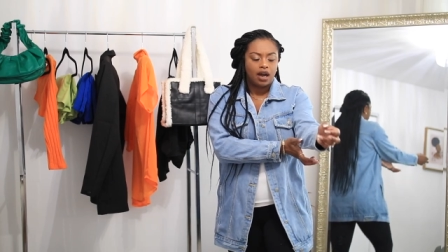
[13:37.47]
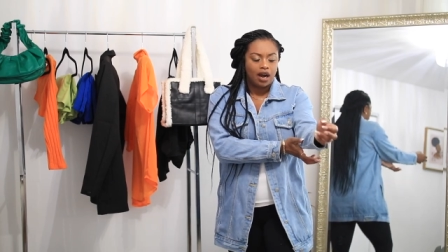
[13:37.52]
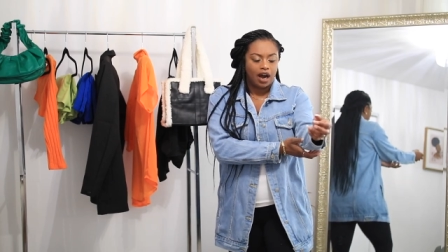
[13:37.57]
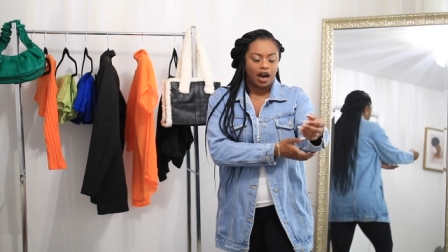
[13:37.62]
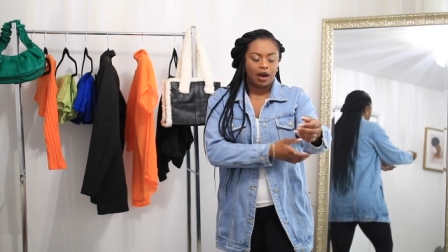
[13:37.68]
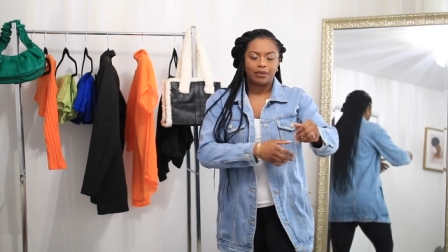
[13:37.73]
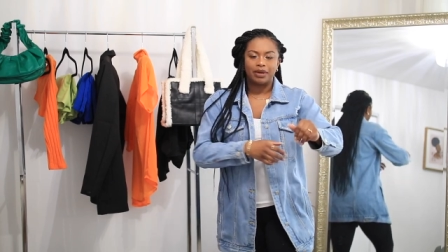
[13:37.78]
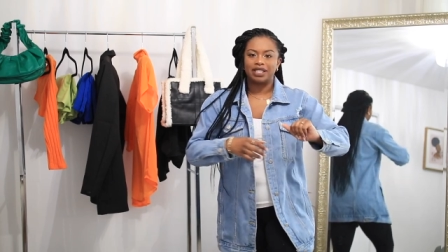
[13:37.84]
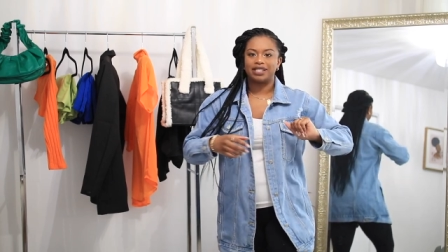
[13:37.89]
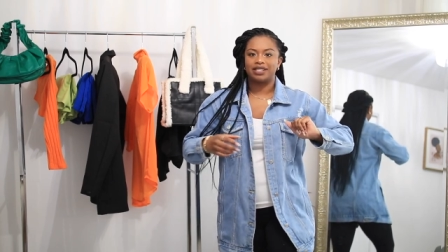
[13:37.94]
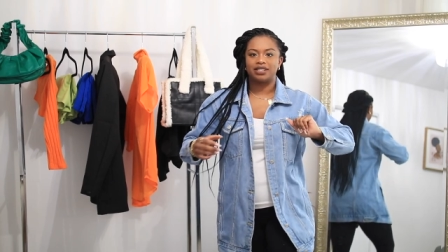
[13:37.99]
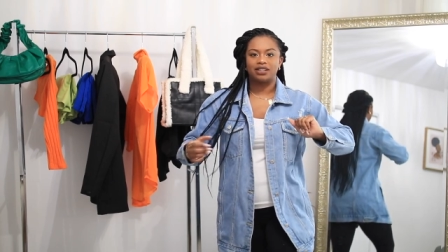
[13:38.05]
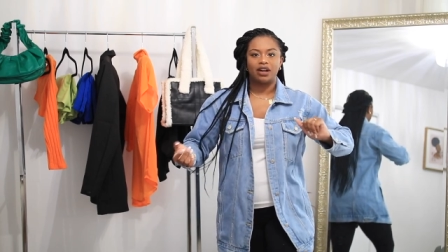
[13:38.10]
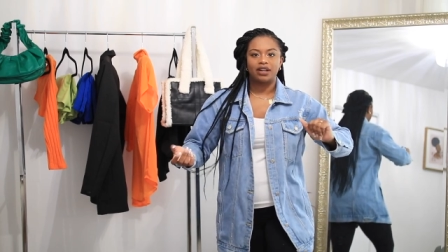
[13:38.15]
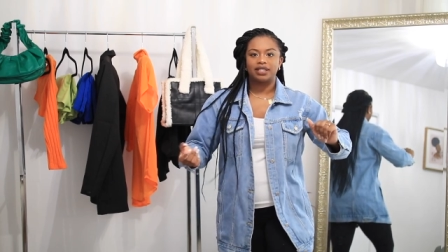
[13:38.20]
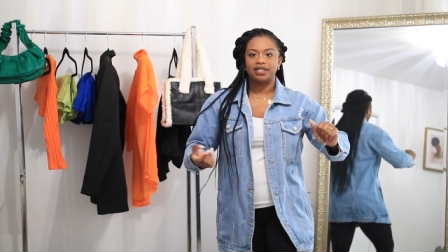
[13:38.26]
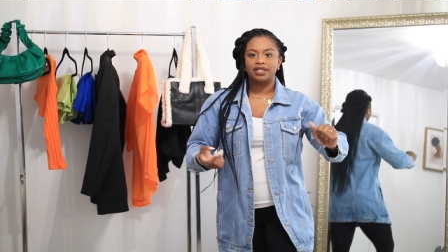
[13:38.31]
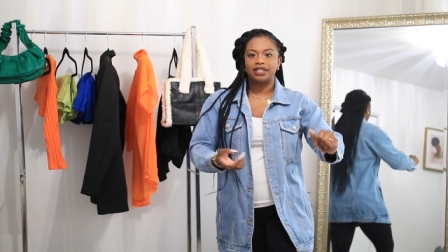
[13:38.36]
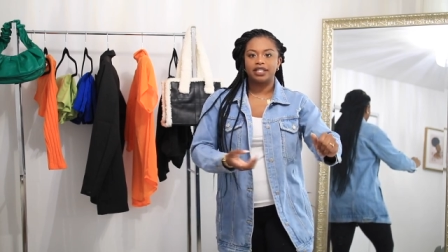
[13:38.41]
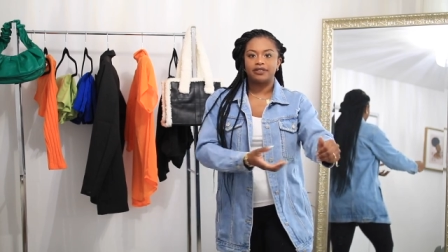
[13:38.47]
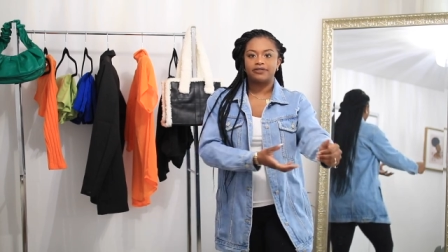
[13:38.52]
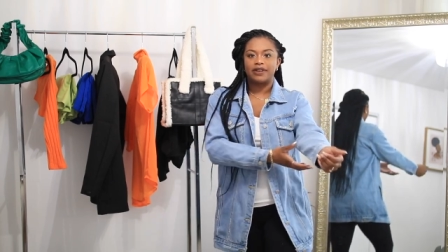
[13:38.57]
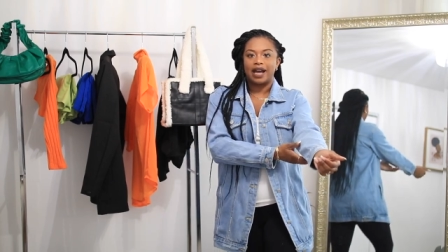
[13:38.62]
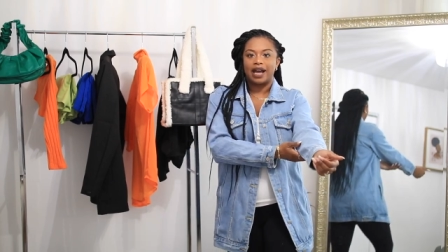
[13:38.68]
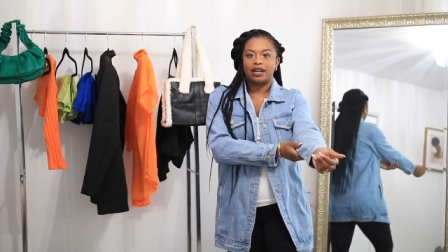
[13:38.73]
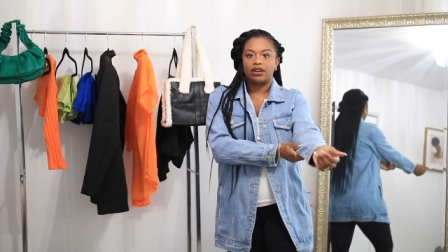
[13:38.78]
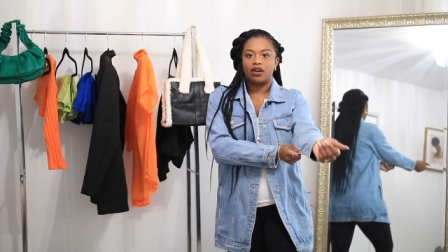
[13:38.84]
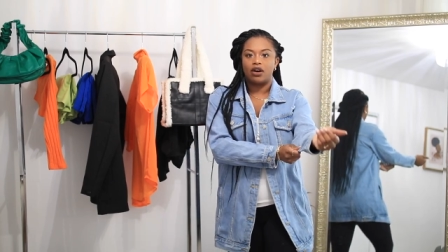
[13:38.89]
Um, it's not stiff
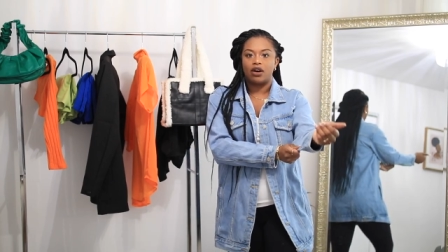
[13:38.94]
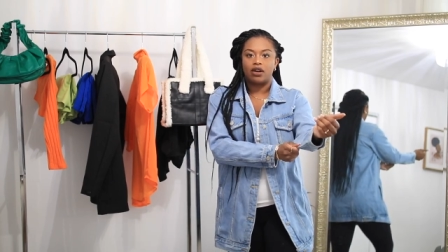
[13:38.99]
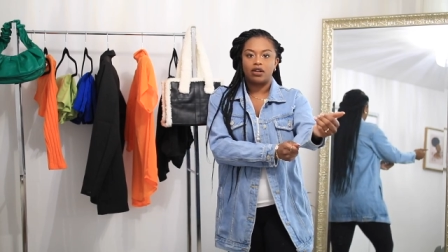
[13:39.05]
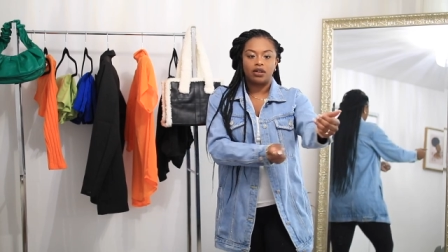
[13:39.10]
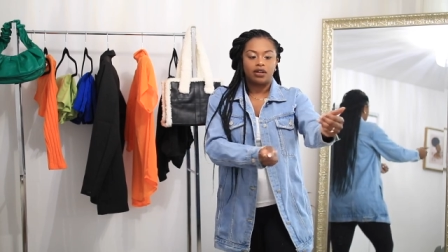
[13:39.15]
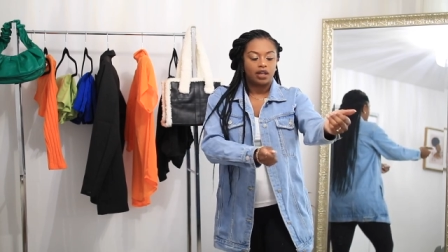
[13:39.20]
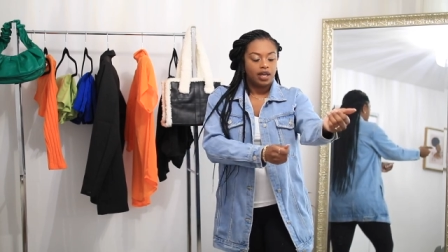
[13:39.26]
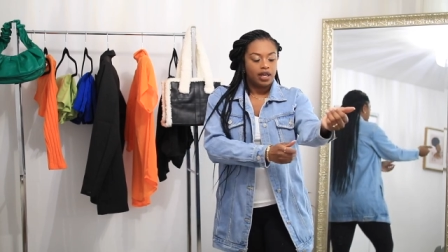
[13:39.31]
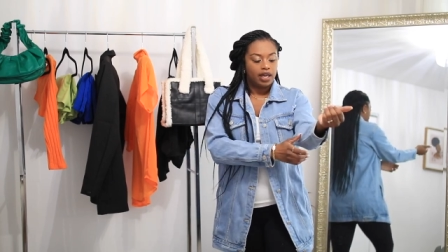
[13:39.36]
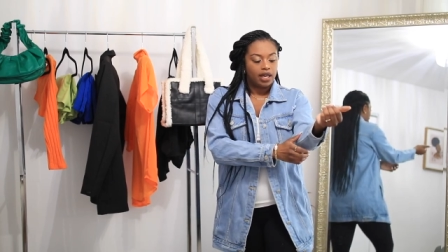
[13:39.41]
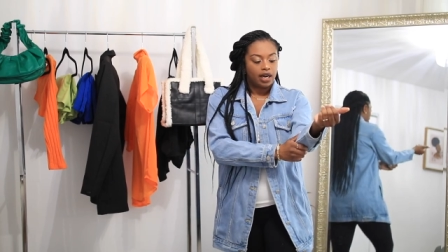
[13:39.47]
at all.